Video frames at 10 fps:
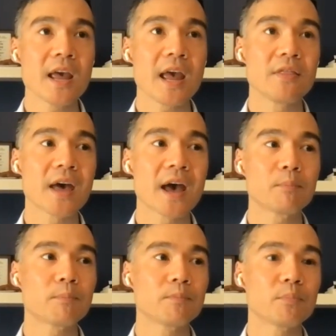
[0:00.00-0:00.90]
And
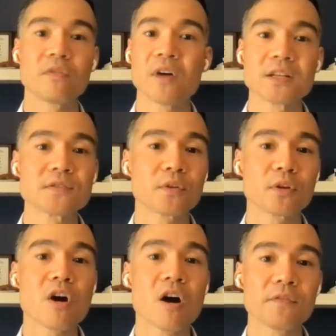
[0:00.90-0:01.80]
that provides
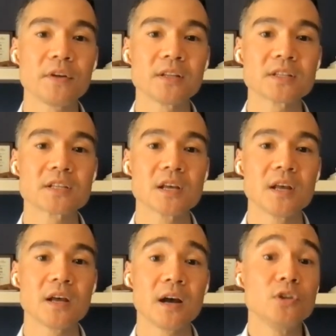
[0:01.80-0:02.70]
further confidence
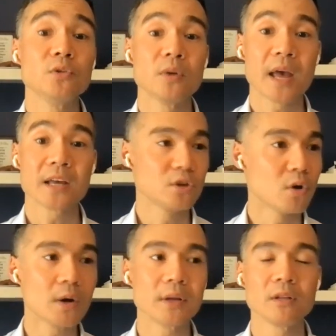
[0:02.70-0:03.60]
to you as you
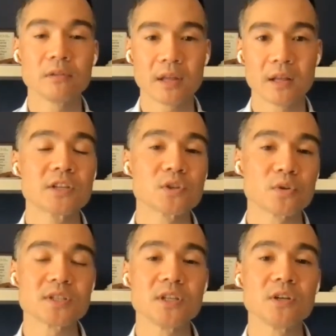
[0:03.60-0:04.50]
go out and
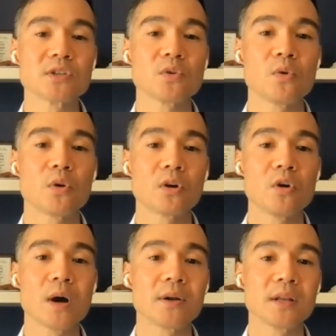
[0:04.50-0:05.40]
source deals or
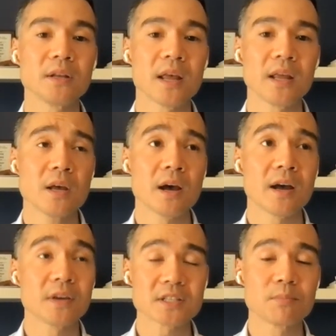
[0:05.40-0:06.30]
go out and
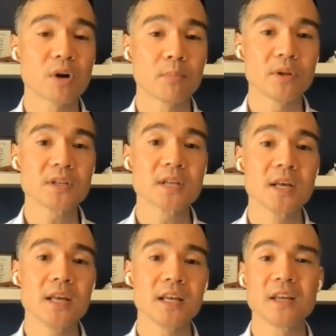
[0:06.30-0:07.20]
invest in properties.
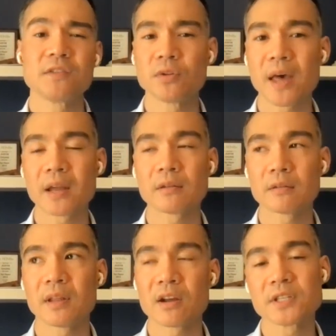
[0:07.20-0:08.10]
It gives you that
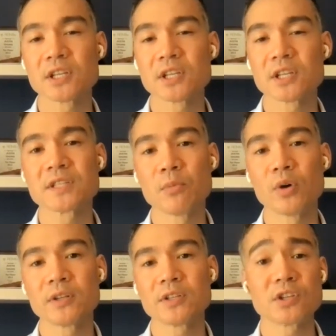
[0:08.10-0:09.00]
confidence that you have
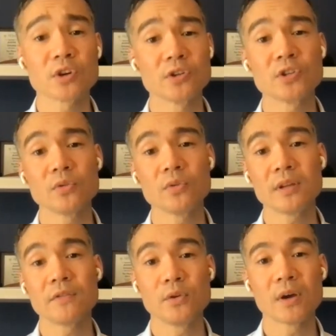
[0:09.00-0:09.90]
someone to turn to
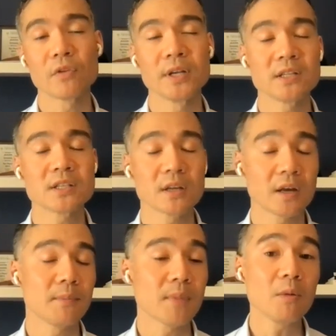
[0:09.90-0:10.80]
if you ever need
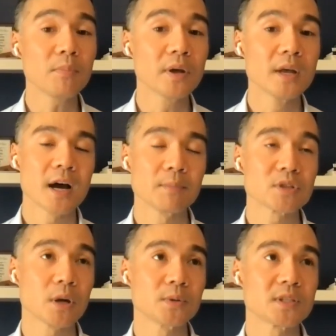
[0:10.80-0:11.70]
help.
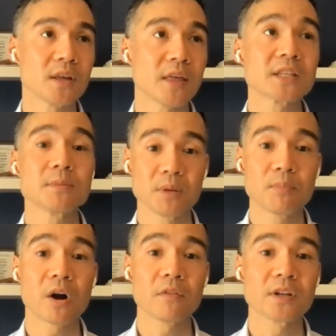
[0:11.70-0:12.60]
So I would say that's a big
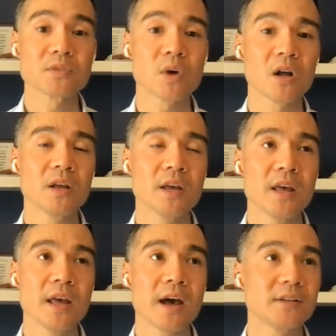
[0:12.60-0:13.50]
part of it as well.
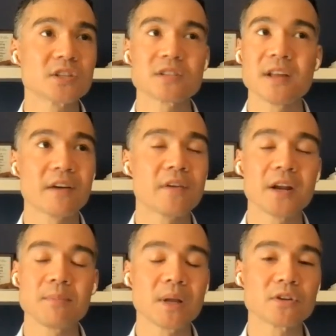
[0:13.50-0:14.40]
And just, yeah,
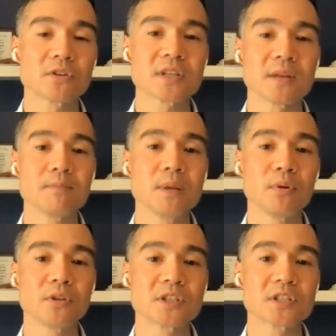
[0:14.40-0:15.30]
finding mentors and
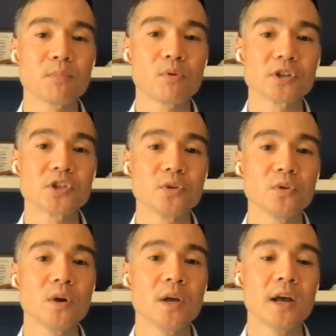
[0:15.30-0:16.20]
people to support
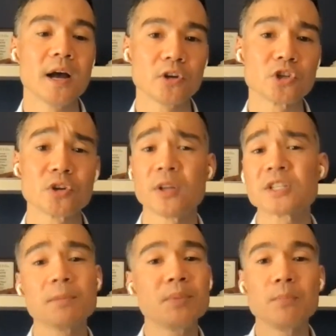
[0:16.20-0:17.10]
you on your journey.
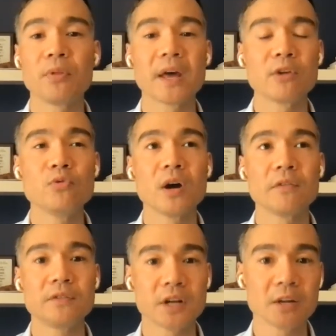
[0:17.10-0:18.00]
Some people who
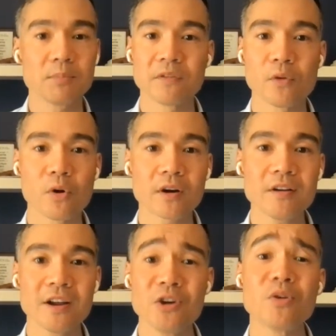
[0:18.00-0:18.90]
have done it
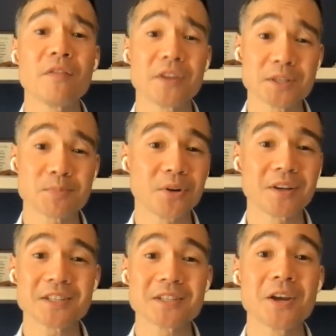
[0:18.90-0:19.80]
before, who have
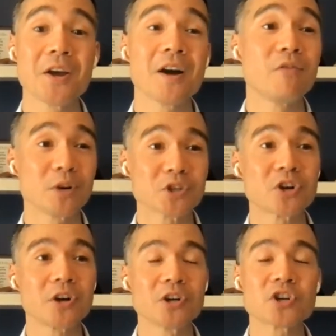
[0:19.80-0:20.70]
experience of what
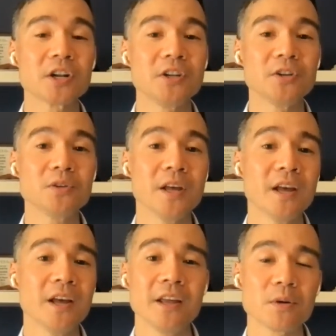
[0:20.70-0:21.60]
chart you're trying to do.
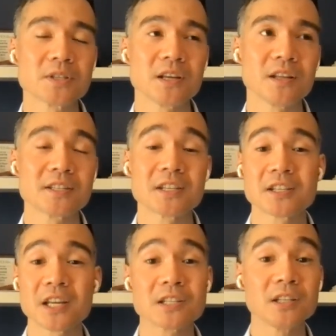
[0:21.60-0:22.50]
They always say
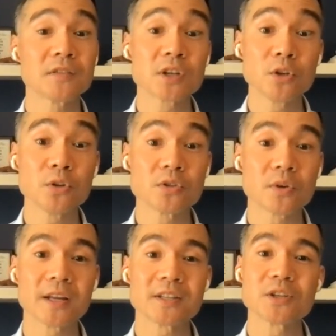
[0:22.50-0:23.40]
success leaves clues,
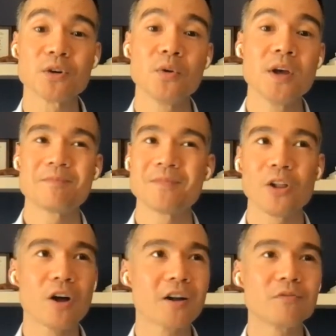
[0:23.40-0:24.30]
right? So a
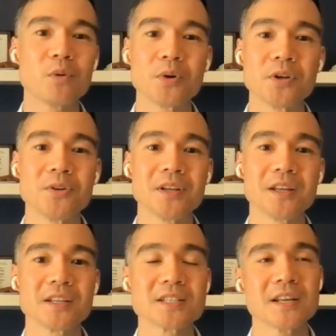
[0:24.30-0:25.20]
lot of what we're doing
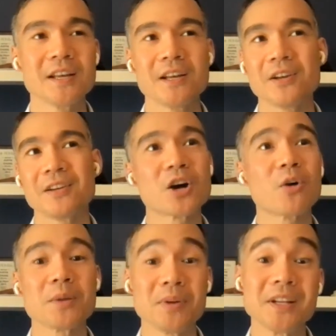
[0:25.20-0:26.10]
is it's
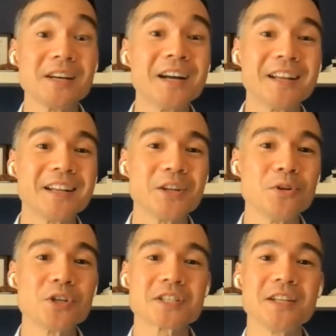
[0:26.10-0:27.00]
already been done.
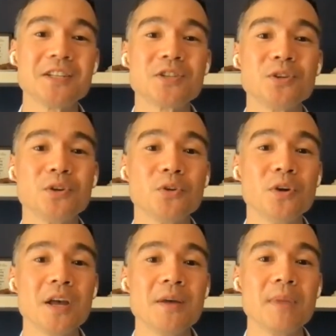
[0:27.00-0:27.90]
You just need
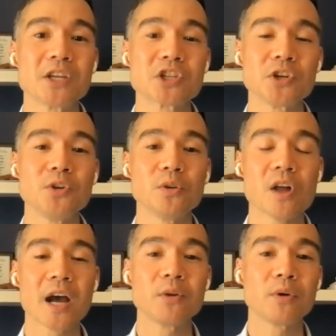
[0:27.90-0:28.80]
to make sure you
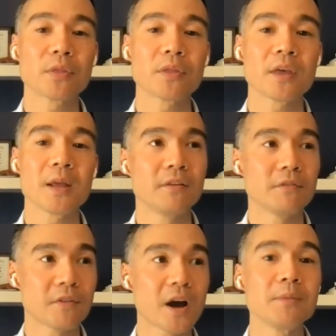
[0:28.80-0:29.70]
align with and
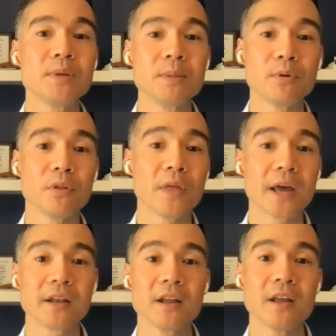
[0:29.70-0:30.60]
find people
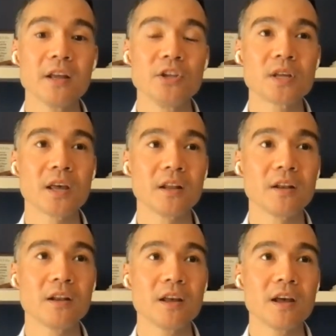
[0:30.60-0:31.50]
that you
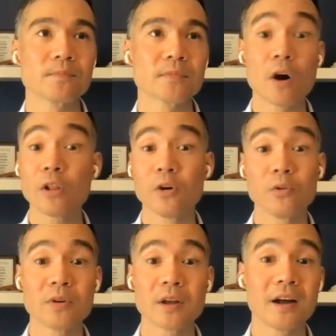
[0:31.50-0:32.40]
can
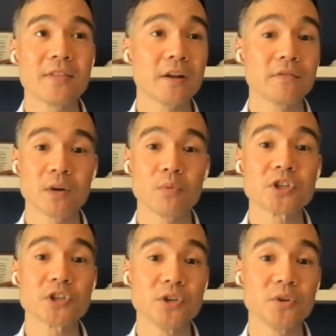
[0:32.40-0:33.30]
follow and that have done
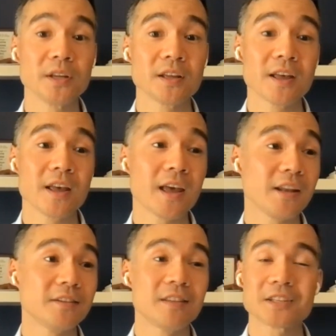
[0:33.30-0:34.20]
what you're doing.
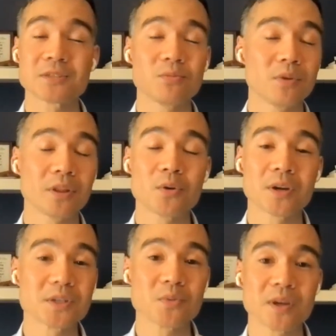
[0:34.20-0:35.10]
And that's one of the
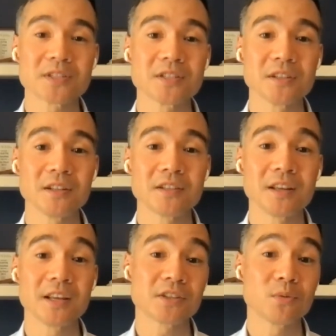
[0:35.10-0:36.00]
quickest ways to
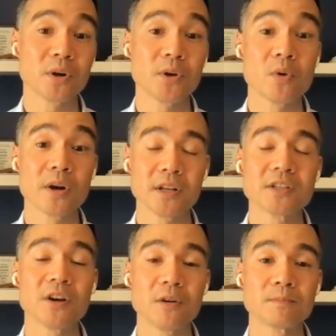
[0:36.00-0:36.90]
get to where you
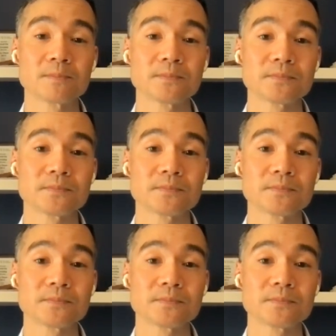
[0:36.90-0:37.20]
want to go.